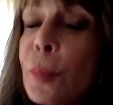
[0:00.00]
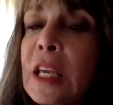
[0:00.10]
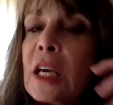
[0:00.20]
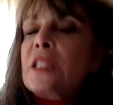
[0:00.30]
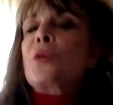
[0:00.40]

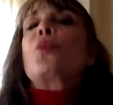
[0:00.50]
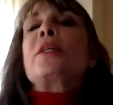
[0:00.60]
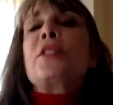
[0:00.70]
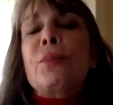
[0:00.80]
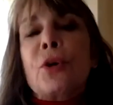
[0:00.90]
because it
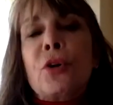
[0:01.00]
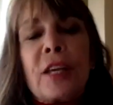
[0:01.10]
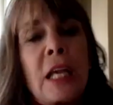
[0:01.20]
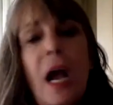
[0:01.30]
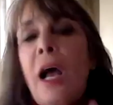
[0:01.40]
was a
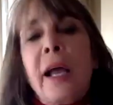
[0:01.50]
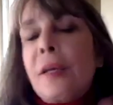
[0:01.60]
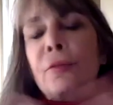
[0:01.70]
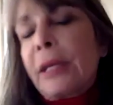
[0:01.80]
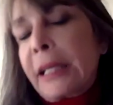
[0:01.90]
movie,
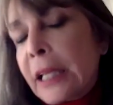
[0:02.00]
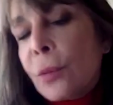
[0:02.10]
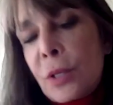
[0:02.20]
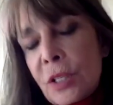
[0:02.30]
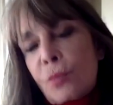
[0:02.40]
really,
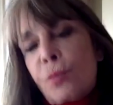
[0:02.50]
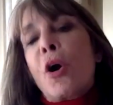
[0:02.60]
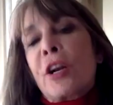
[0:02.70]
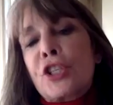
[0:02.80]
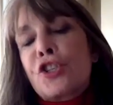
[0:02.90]
was
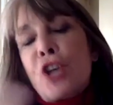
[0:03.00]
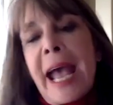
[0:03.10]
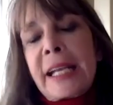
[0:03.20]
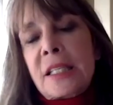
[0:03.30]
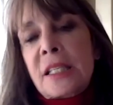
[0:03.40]
part of
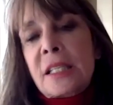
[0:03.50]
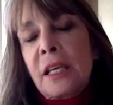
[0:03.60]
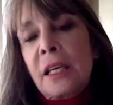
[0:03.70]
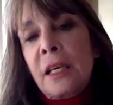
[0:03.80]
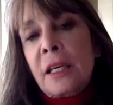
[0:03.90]
Jack's
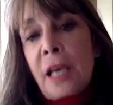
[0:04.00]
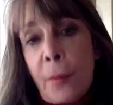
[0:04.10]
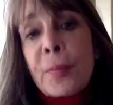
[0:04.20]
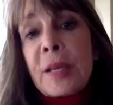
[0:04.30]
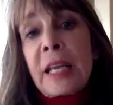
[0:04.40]

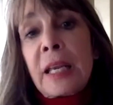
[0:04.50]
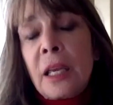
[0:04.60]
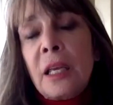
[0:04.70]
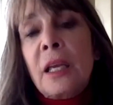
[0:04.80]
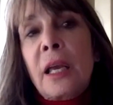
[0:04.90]
company,
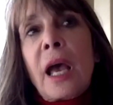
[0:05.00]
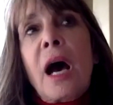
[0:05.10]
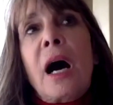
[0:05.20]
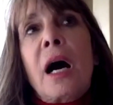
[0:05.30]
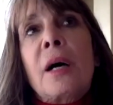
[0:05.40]

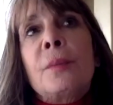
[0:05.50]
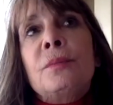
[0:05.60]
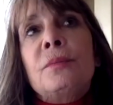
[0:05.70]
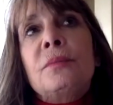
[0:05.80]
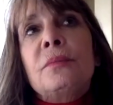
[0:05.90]

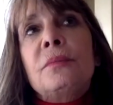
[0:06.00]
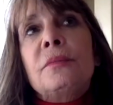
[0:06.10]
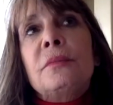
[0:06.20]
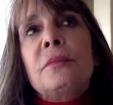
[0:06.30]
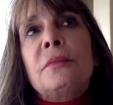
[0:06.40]
um,
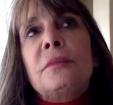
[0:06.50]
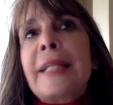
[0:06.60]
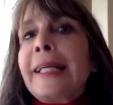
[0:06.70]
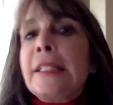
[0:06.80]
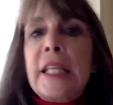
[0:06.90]

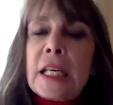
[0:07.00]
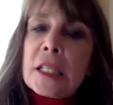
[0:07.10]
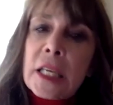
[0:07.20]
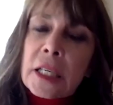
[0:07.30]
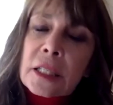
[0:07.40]

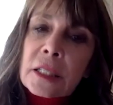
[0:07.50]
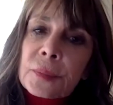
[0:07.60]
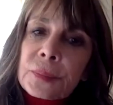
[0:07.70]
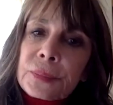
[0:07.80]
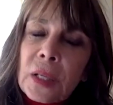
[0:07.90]
1986.
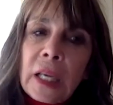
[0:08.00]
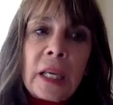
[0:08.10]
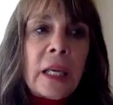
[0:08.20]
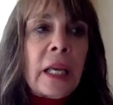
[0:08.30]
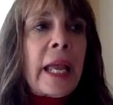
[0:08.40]

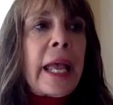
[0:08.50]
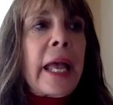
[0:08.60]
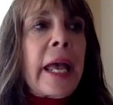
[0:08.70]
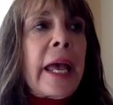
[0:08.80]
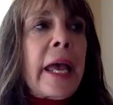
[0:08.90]

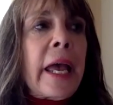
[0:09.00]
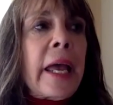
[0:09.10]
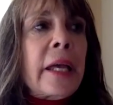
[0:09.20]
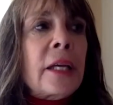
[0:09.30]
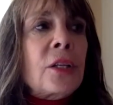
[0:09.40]

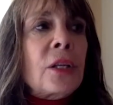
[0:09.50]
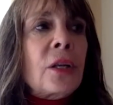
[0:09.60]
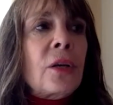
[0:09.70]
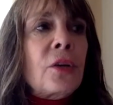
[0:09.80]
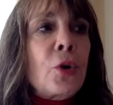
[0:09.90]
And
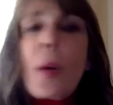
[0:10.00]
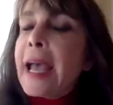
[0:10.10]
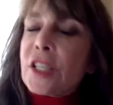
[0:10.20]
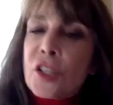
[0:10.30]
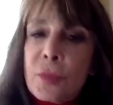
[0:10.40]
you
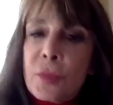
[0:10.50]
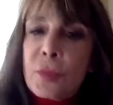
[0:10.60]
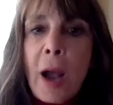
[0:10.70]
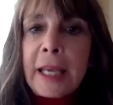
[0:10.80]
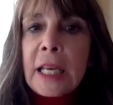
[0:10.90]
asked me
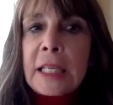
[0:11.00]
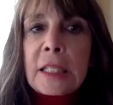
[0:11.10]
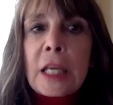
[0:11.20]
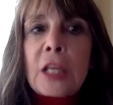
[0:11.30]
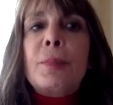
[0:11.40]
why, and I
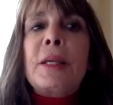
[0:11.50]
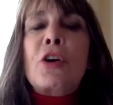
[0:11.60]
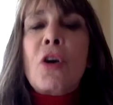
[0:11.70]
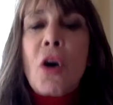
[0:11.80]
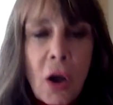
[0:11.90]
said,
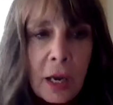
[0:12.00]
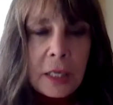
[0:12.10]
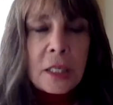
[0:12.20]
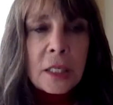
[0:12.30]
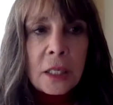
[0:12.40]

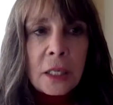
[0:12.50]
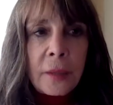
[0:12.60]
because